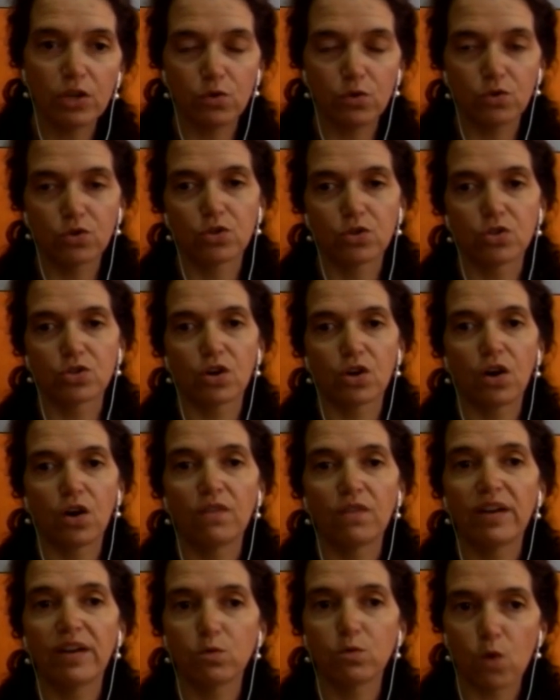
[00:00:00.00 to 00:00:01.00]
users of
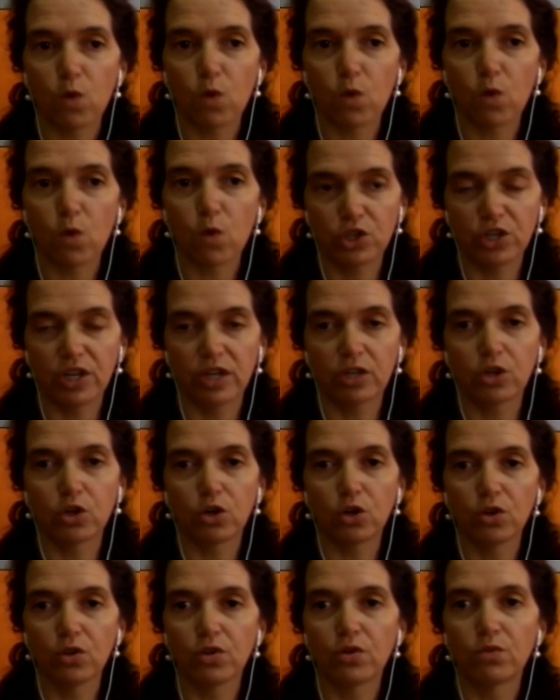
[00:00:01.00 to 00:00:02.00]
a watershed
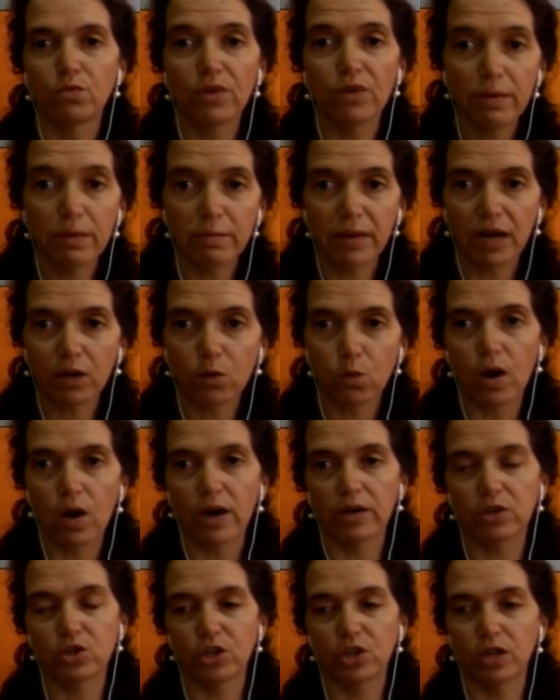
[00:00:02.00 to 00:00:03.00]
called the Rimac
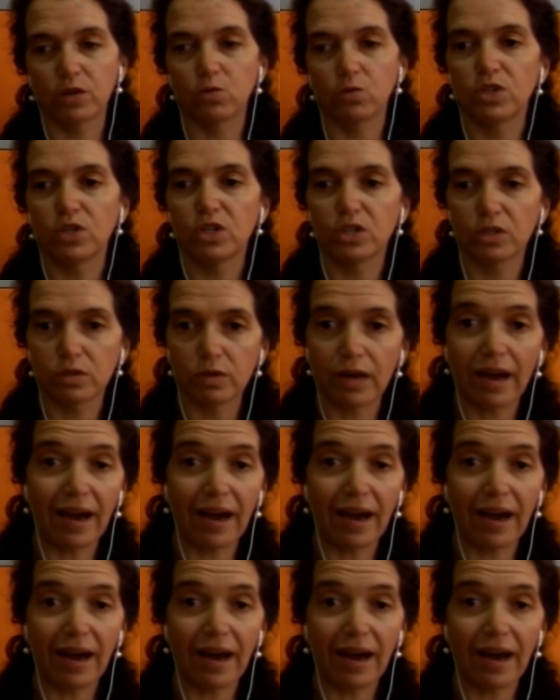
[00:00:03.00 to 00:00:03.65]
watershed, which is,